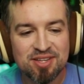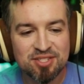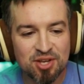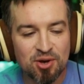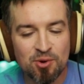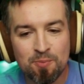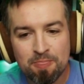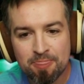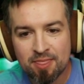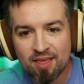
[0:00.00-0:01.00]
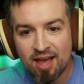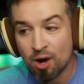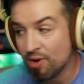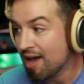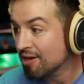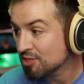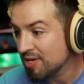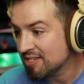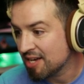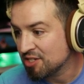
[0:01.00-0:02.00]
So I'll read, I'll just
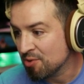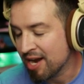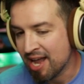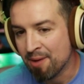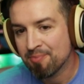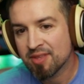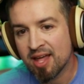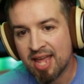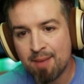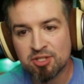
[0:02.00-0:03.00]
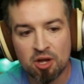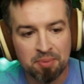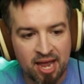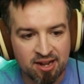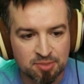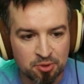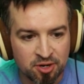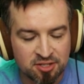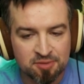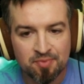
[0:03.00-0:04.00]
read this out to you right now. A uh, game is called Planet
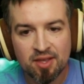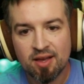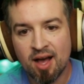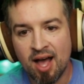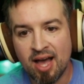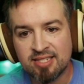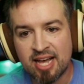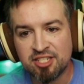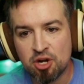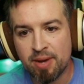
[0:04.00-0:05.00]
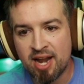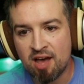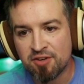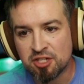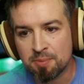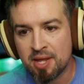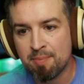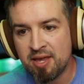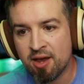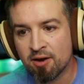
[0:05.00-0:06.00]
Explorers. Uh, it says, as you know by now, if you're still
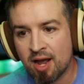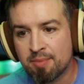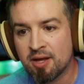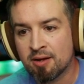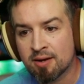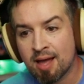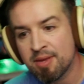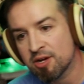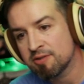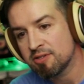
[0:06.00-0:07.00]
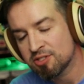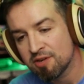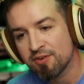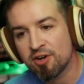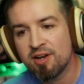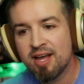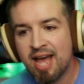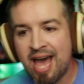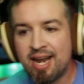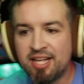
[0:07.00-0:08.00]
playing P E, our lobby, our lobby er, server
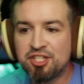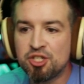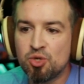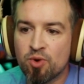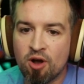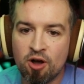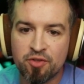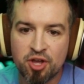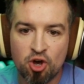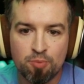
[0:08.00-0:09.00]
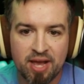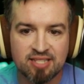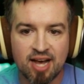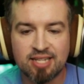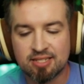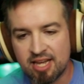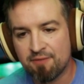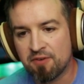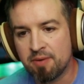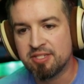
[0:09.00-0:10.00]
had an issue where all the code base got
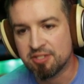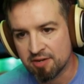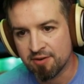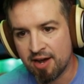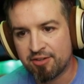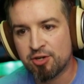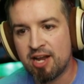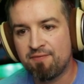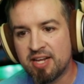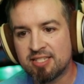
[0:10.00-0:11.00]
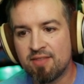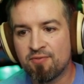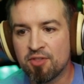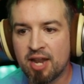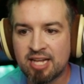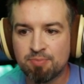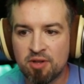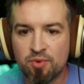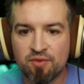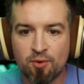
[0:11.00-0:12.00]
deleted from its server. After trying to fix it for the last
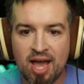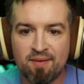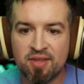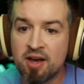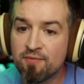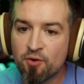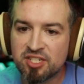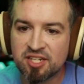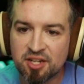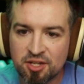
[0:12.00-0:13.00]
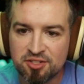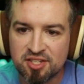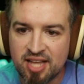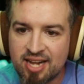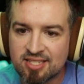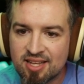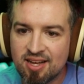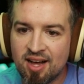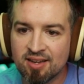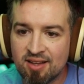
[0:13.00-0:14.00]
month, we've arrived at the unfortunate conclusion that it's
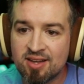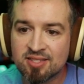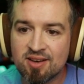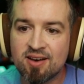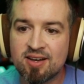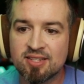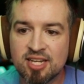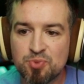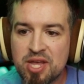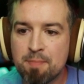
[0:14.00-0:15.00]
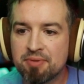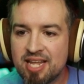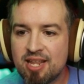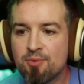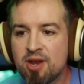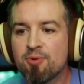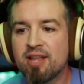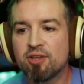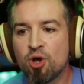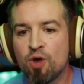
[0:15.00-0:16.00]
a lost cause unless we completely
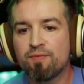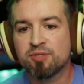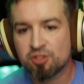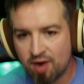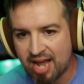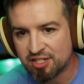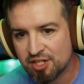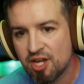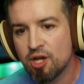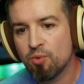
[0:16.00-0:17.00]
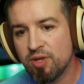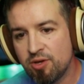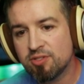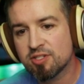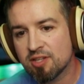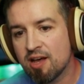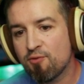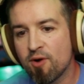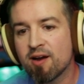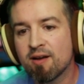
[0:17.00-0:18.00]
rewrite the code from scratch. We use a
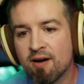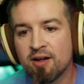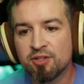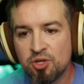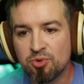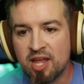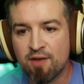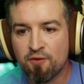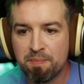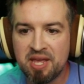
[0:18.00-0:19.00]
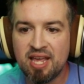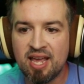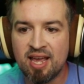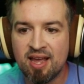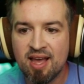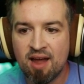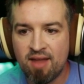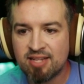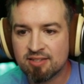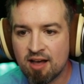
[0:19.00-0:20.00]
software called U-Link for P E,
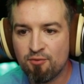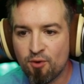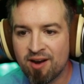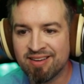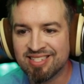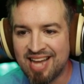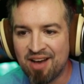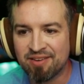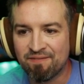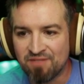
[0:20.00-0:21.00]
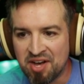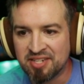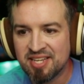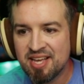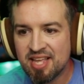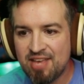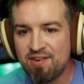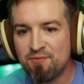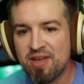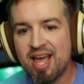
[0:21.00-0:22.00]
and that software is now defunct.
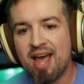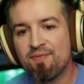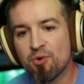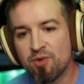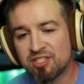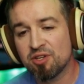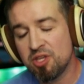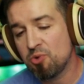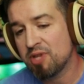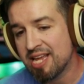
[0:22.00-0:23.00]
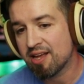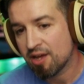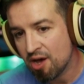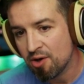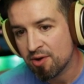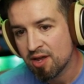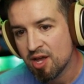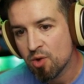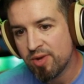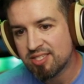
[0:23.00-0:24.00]
Even if we had the original U-Link code,
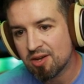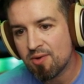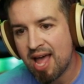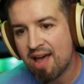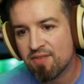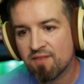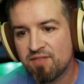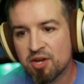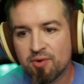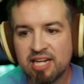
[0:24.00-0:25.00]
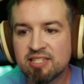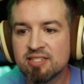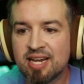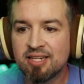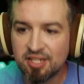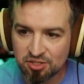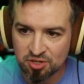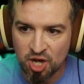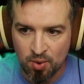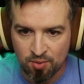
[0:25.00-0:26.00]
we still don't have the configurations and
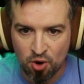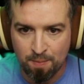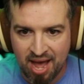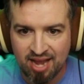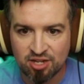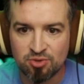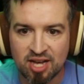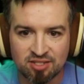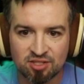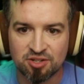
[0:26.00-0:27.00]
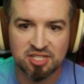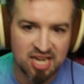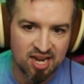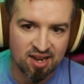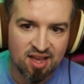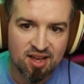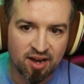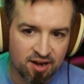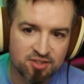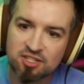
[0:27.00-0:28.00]
additional code we wrote back in two thousand thirteen.
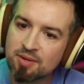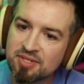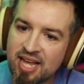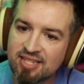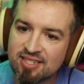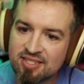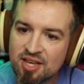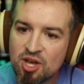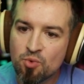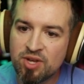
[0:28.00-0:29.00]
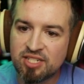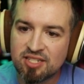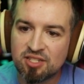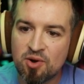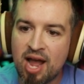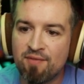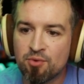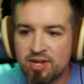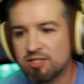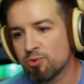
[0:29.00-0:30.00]
Under the circumstances, we just don't have
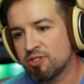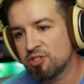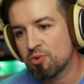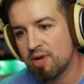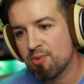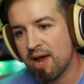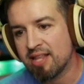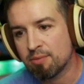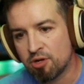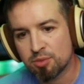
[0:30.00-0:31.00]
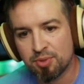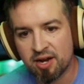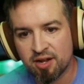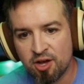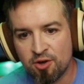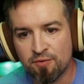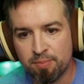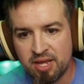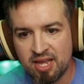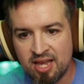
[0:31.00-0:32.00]
the resources to rewrite the multiplayer code for
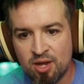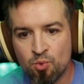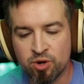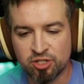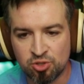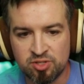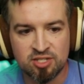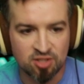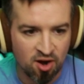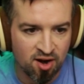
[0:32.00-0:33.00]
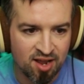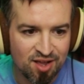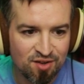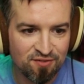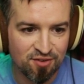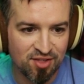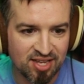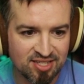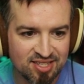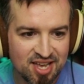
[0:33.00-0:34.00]
P E. We're truly sorry for
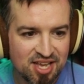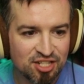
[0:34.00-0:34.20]
this.